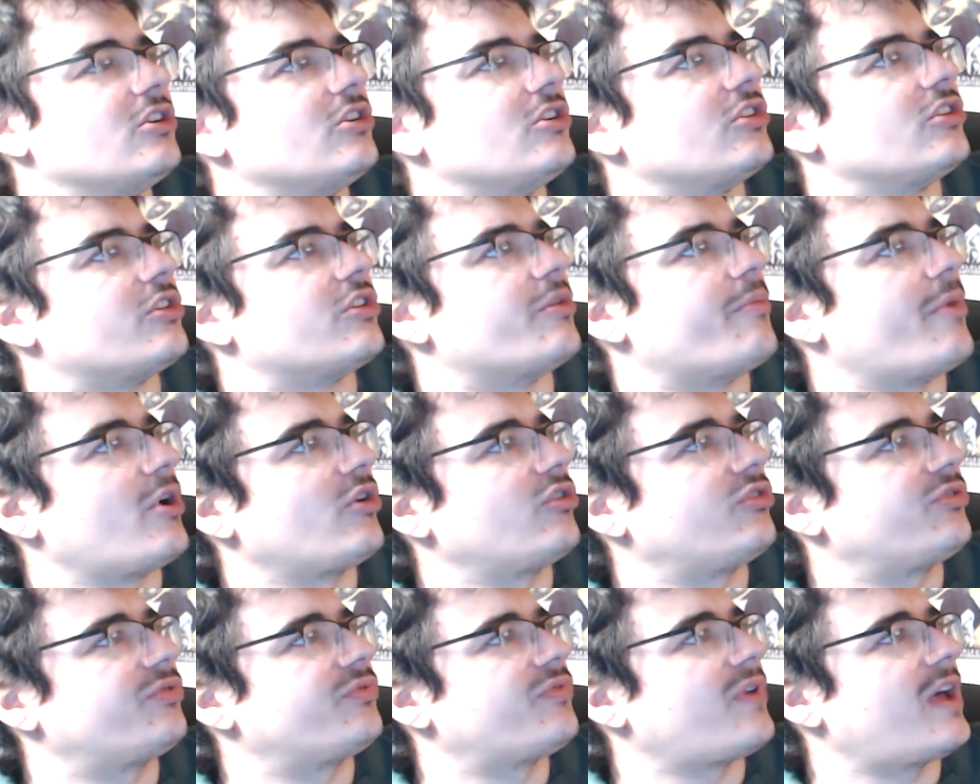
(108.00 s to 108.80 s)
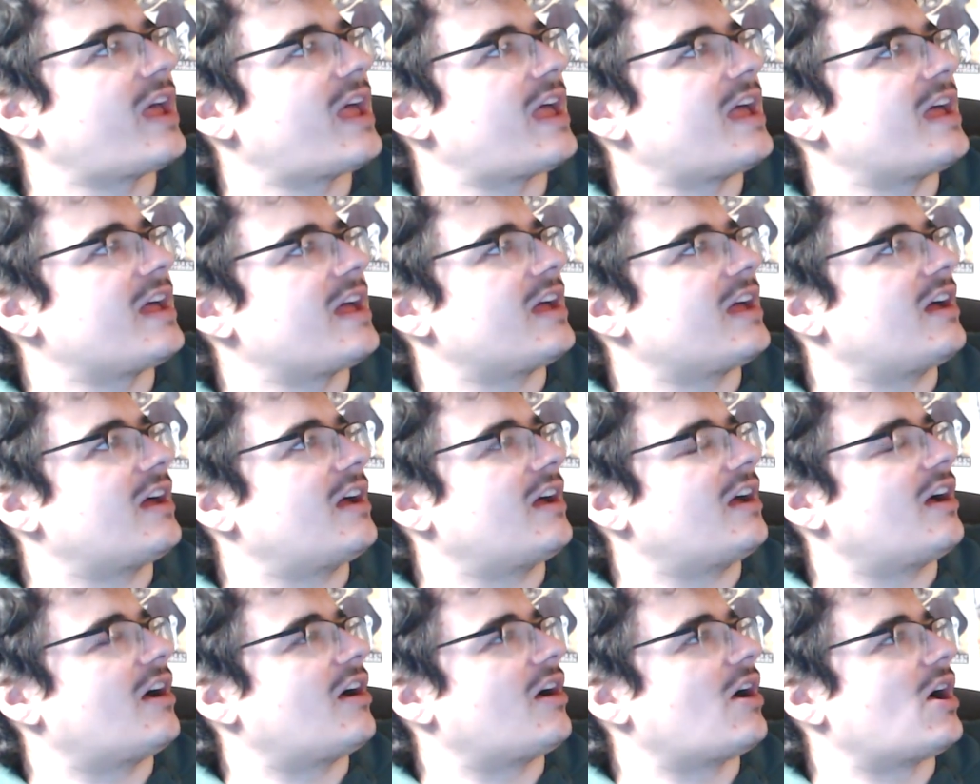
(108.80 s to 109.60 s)
the most fair,
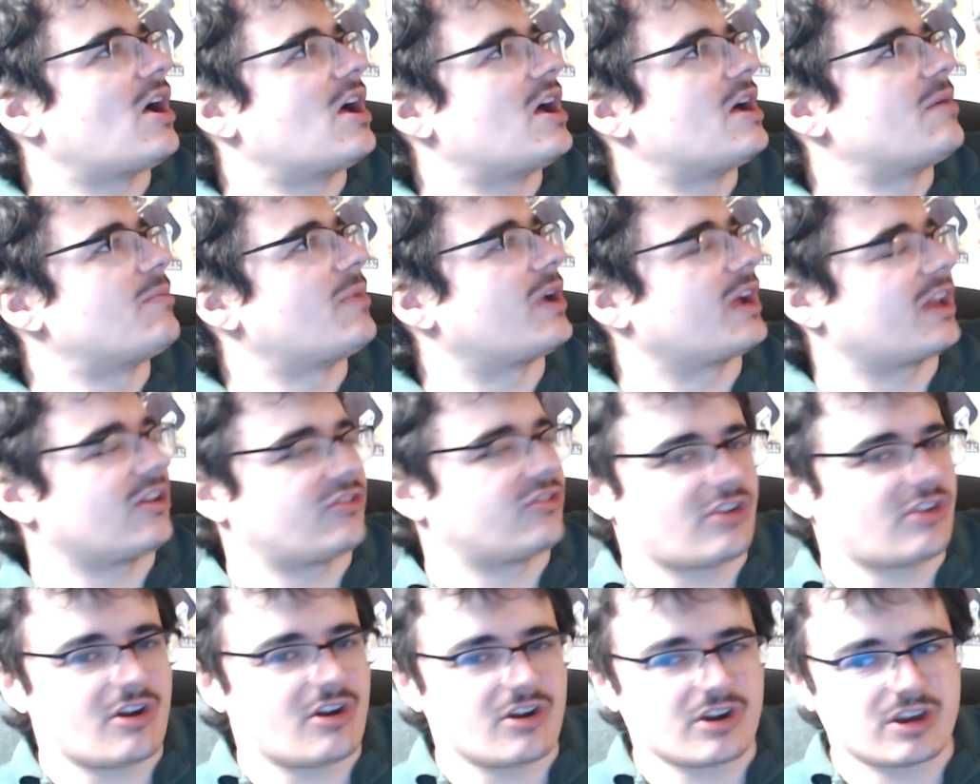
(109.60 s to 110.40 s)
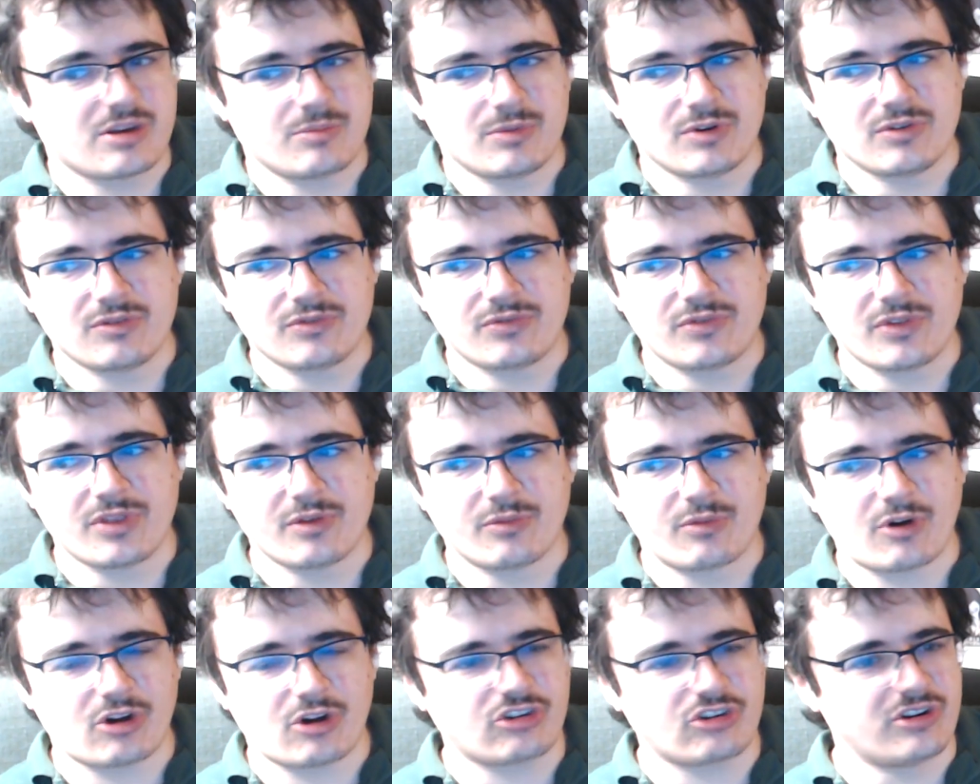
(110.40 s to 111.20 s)
I guess, argument for the
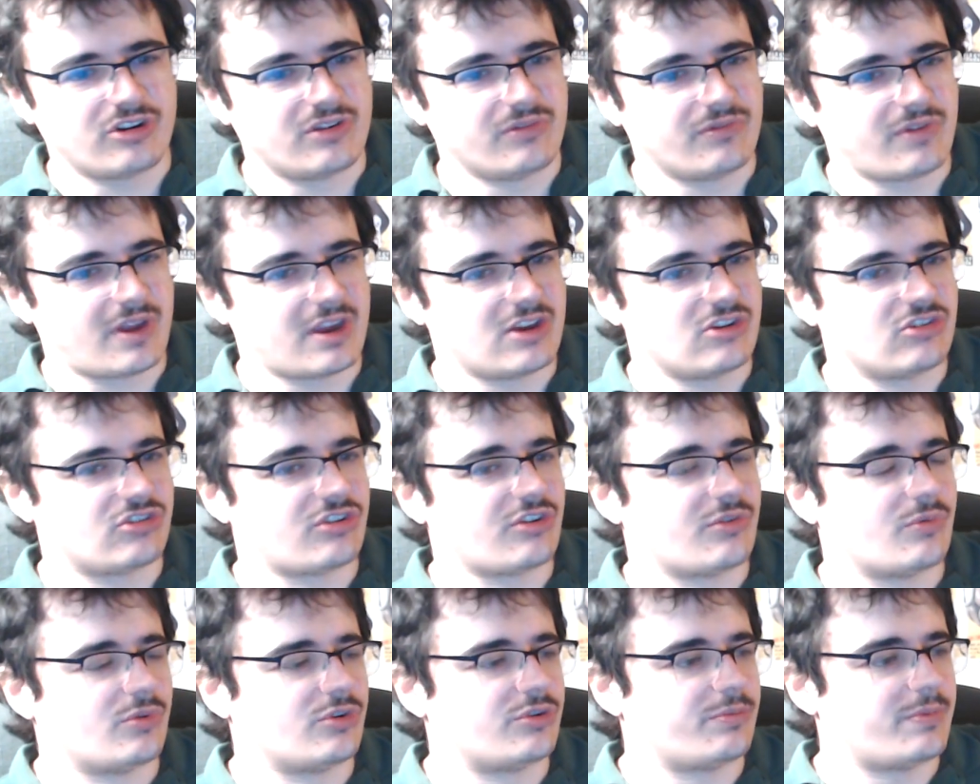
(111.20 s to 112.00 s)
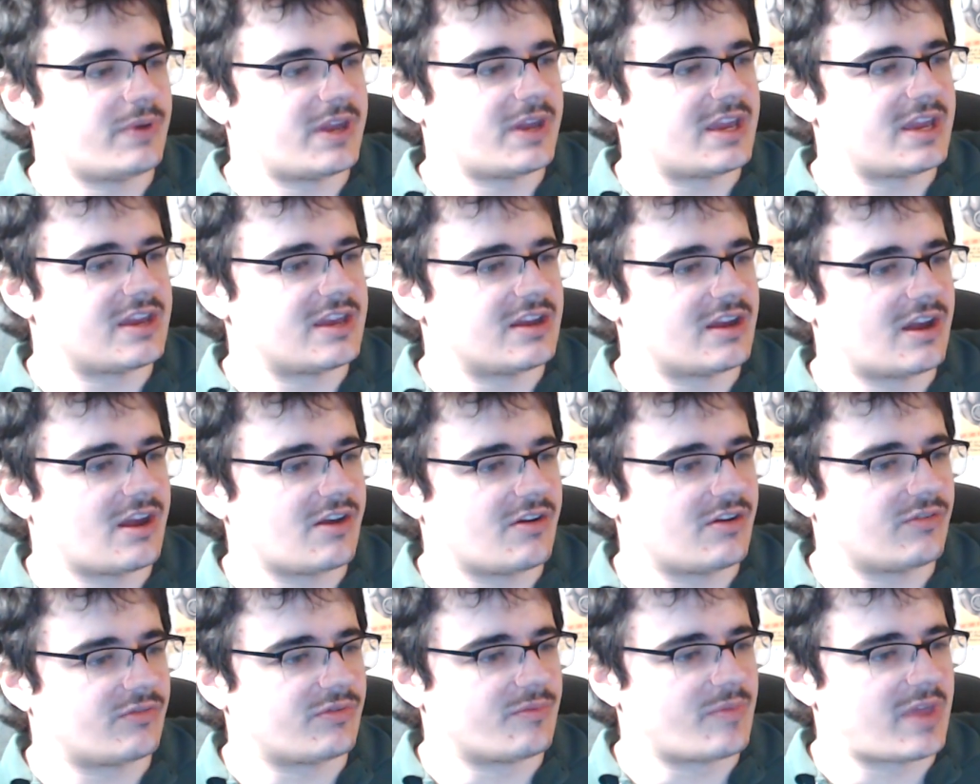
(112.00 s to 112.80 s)
Russian invasion would be,
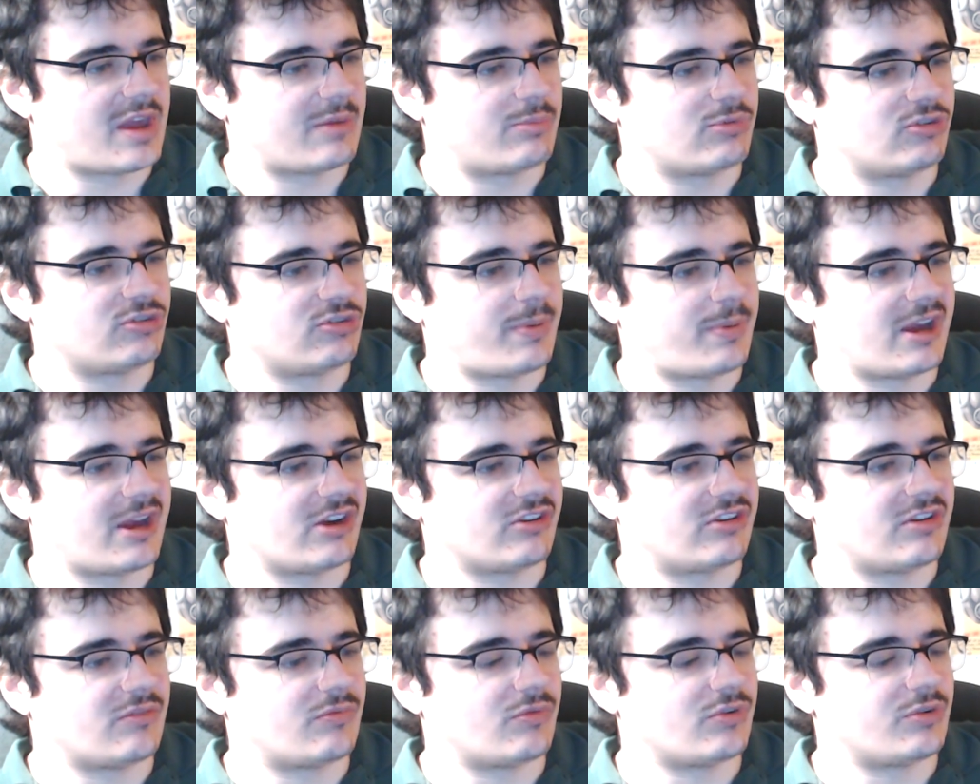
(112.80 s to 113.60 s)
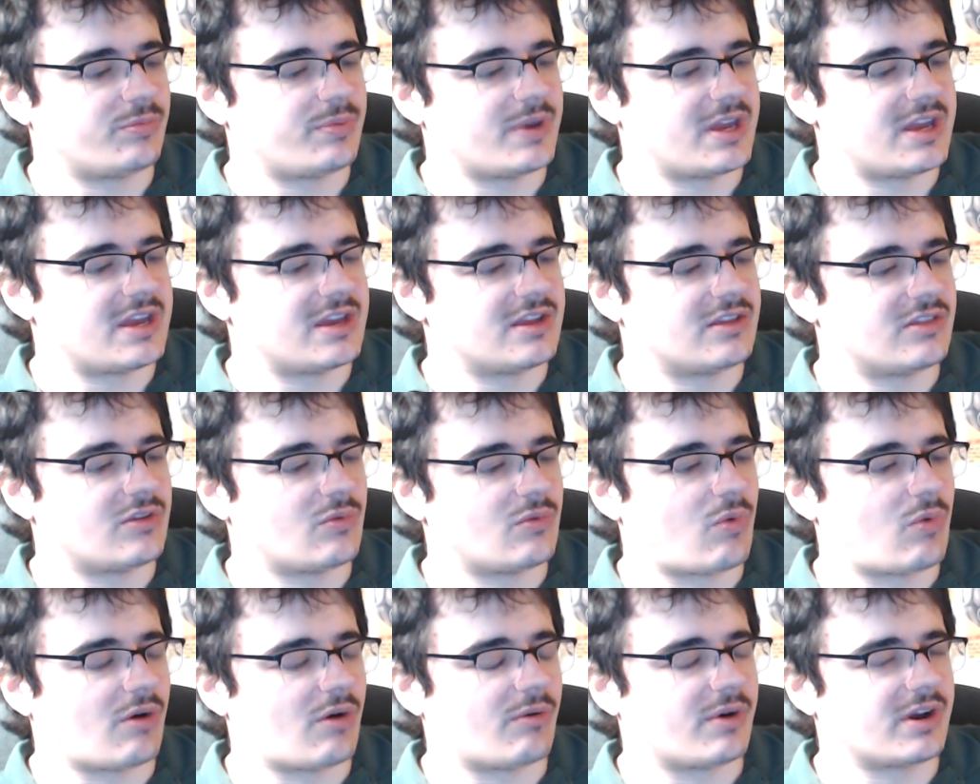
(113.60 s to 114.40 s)
from their perspective, would be the
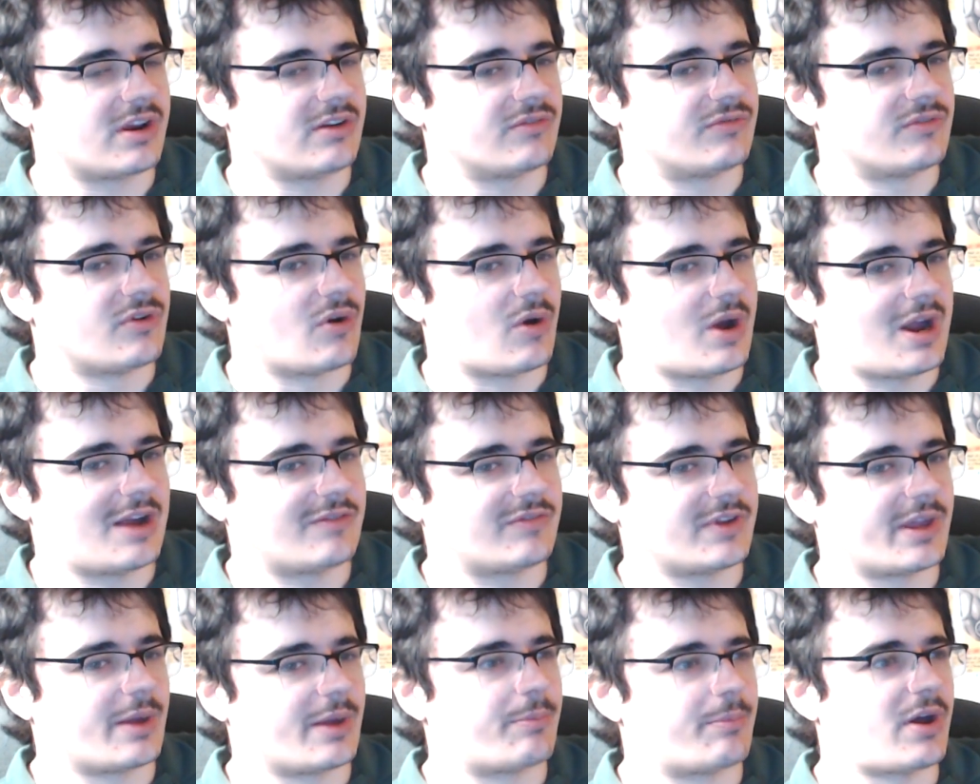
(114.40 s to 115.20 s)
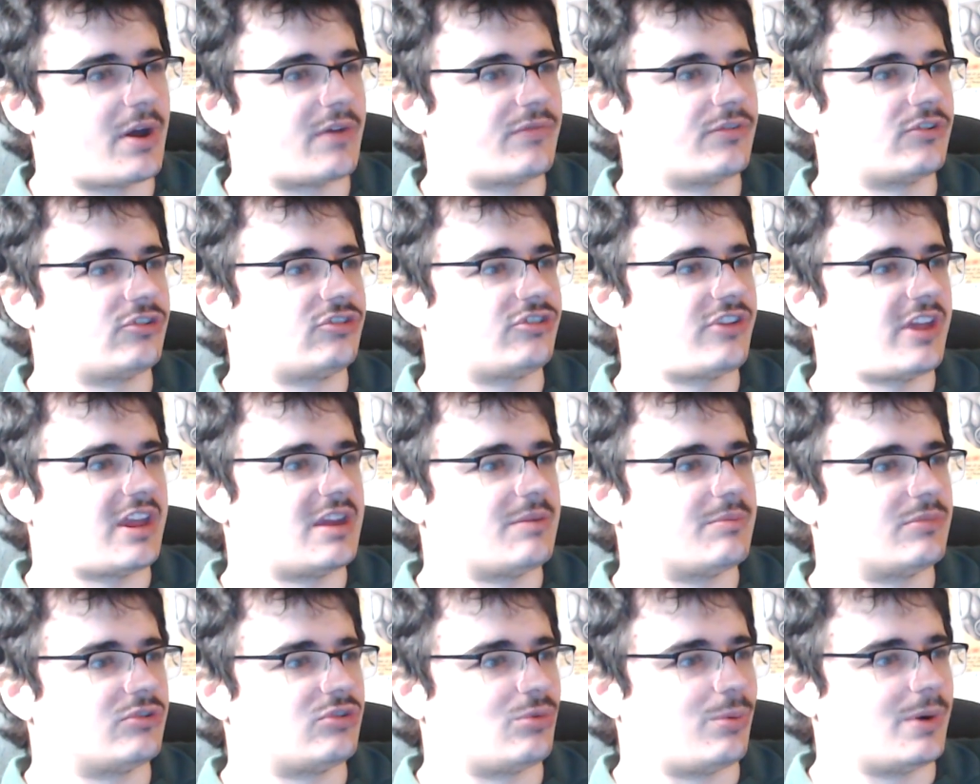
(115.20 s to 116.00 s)
worry of not having a buffer state
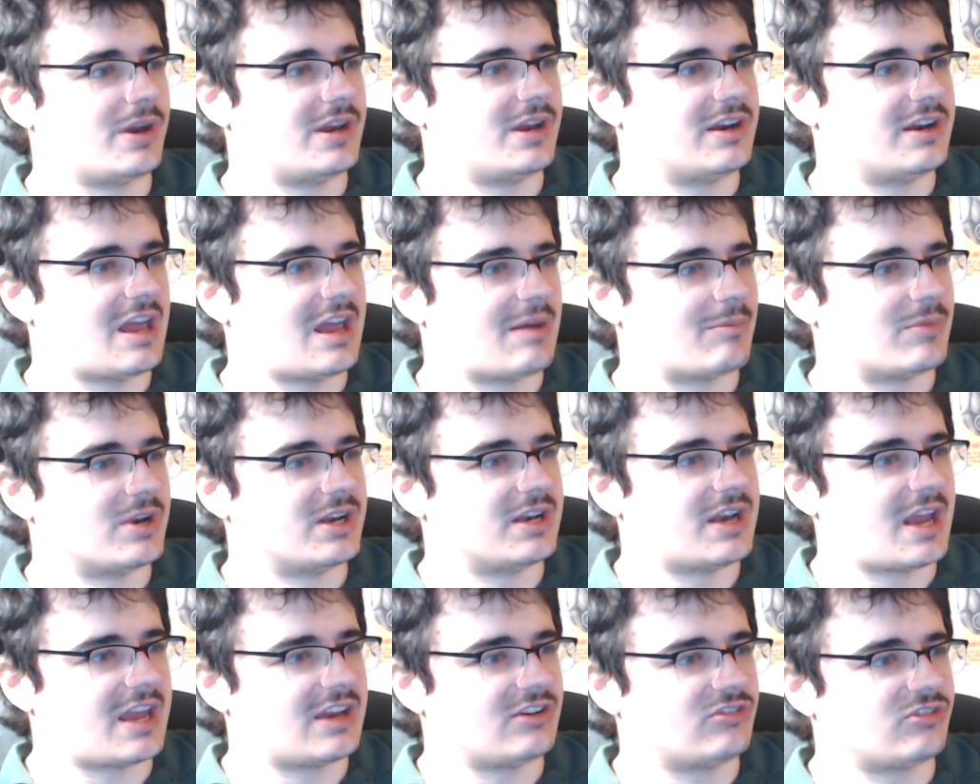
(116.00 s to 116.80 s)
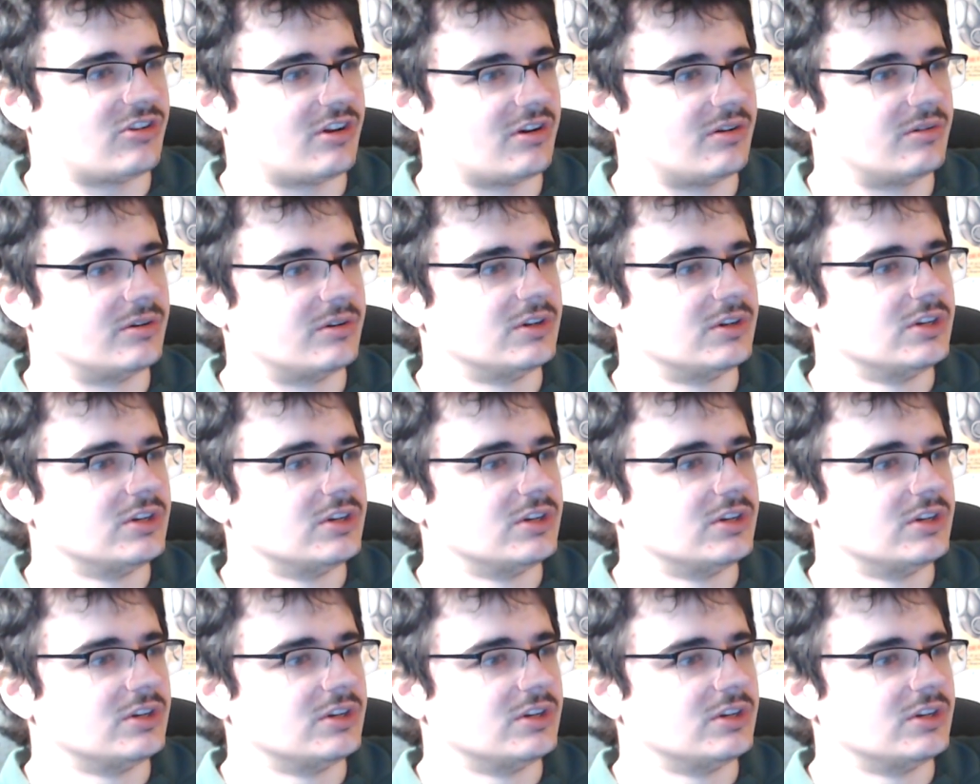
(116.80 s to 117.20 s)
between them and NATO.